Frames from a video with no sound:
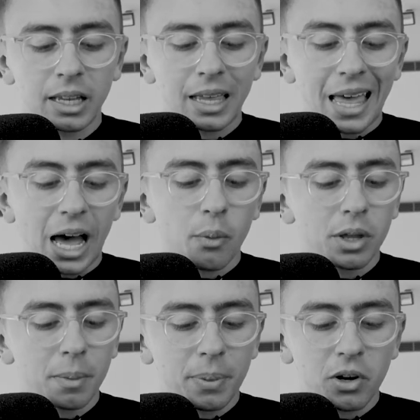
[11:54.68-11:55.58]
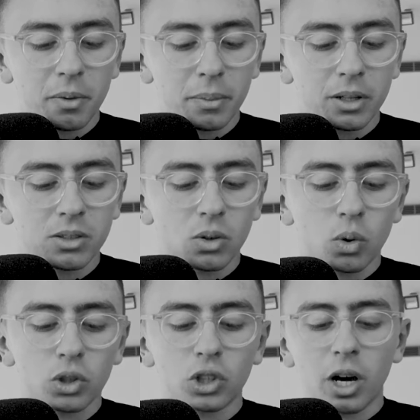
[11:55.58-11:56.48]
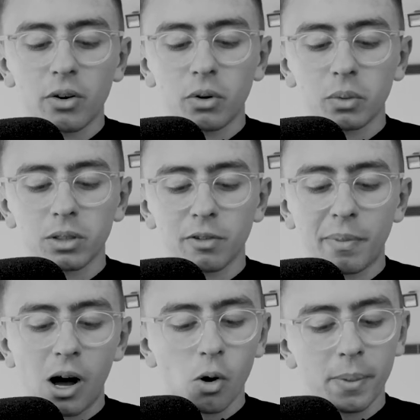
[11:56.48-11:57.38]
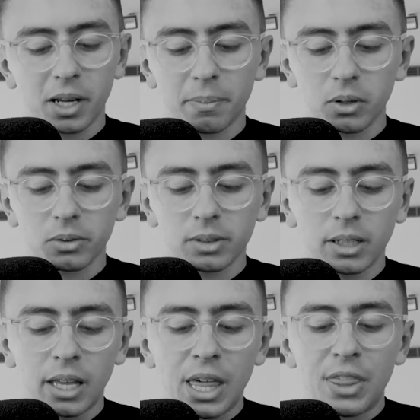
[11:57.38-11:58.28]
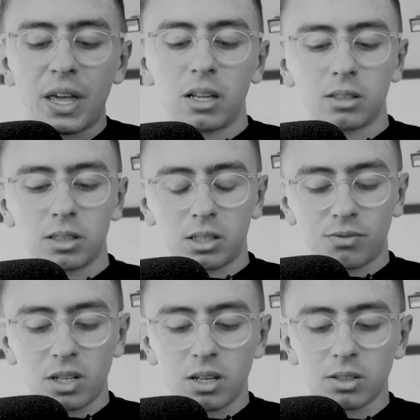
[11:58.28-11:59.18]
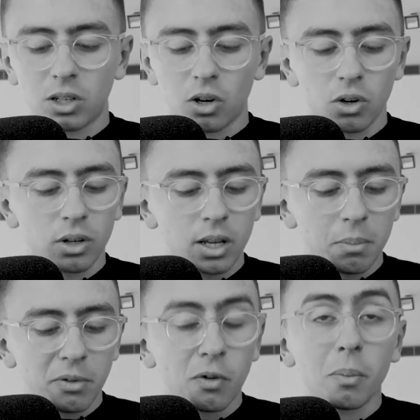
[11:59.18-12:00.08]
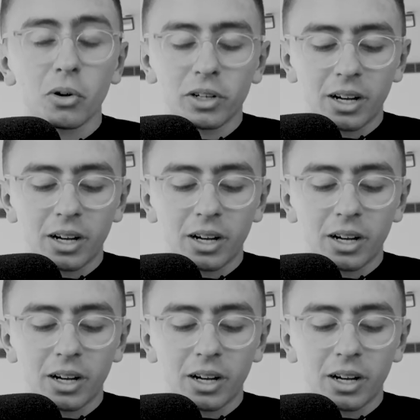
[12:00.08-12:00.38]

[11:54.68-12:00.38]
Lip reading: How were the pyramids or giant ruins of Baalbek built thousands of years ago before modern